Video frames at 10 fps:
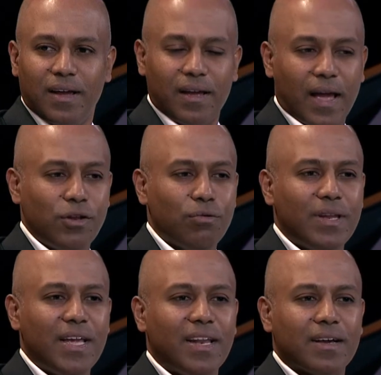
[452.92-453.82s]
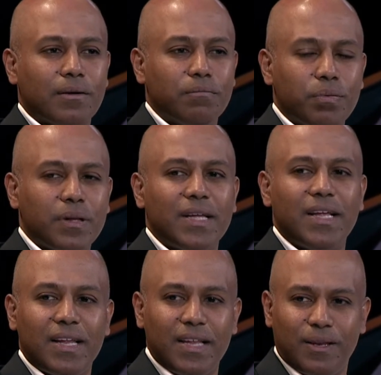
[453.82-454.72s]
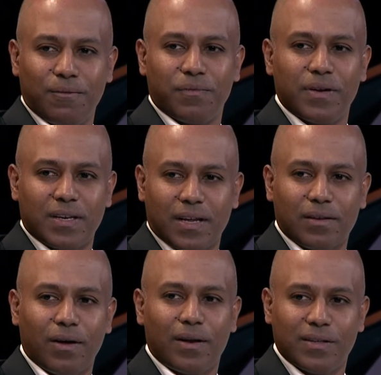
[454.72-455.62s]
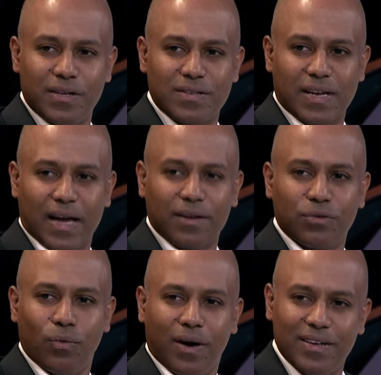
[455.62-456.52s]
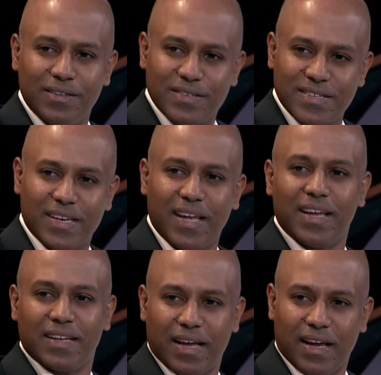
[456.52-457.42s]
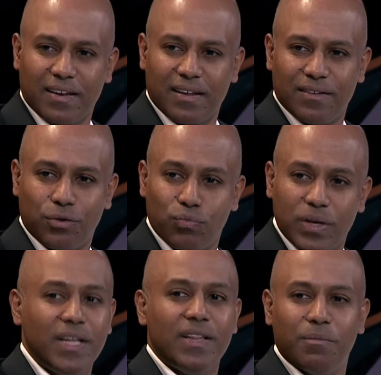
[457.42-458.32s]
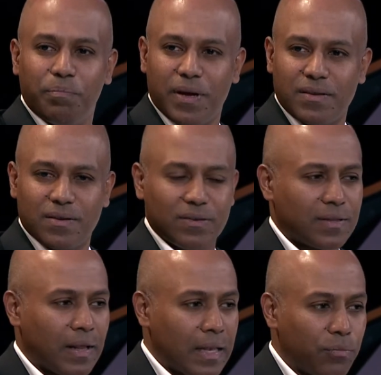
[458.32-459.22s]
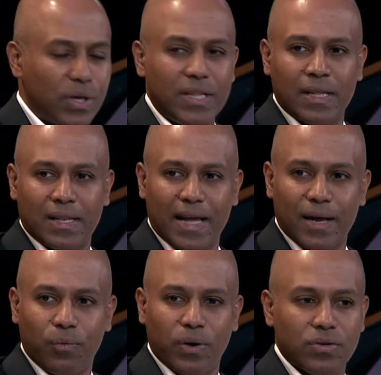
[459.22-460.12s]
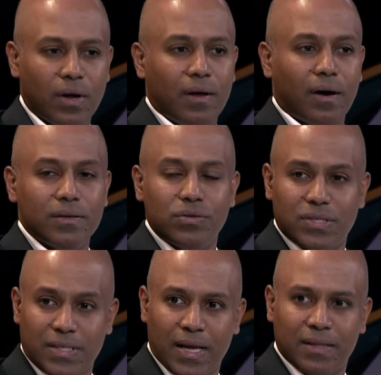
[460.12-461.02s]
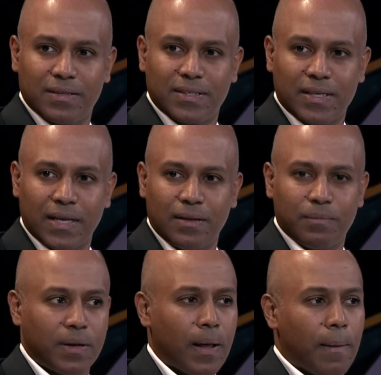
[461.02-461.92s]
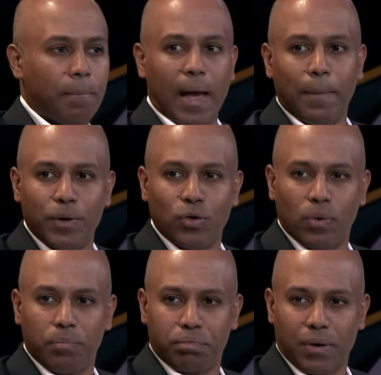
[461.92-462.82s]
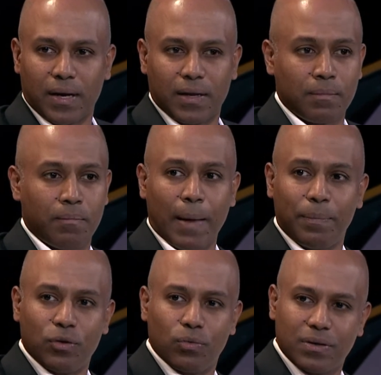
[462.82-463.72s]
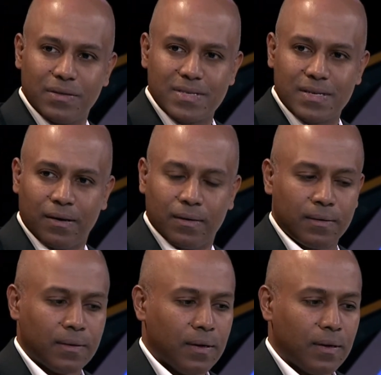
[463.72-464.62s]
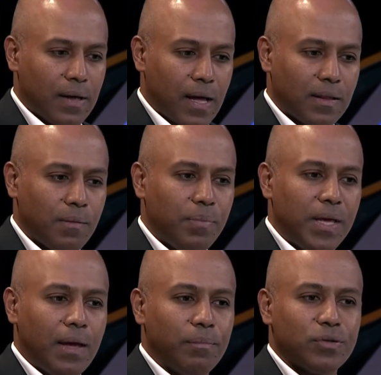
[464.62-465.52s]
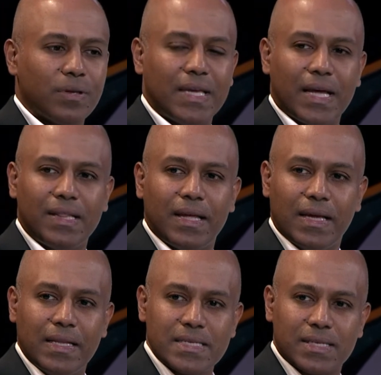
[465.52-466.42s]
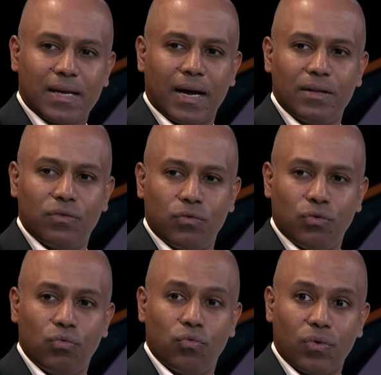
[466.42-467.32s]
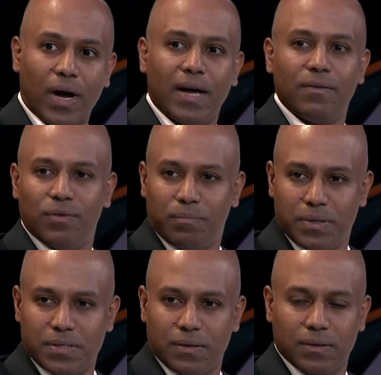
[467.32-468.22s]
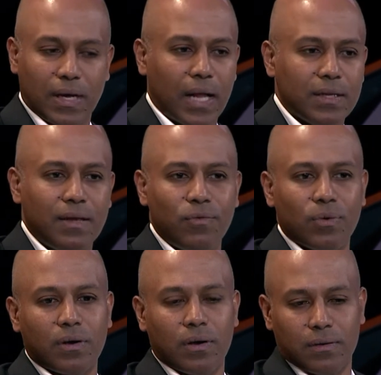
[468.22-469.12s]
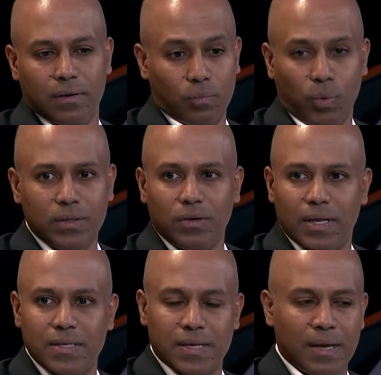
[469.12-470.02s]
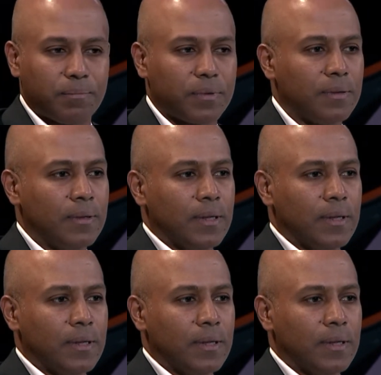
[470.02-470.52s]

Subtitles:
And you need a completely different technology stack to understand that, to read the pictures, read the language, understand the sentiment, map it to a product, map it to a concern, and then be able to get the insights to drive your business. I'll give you one good example.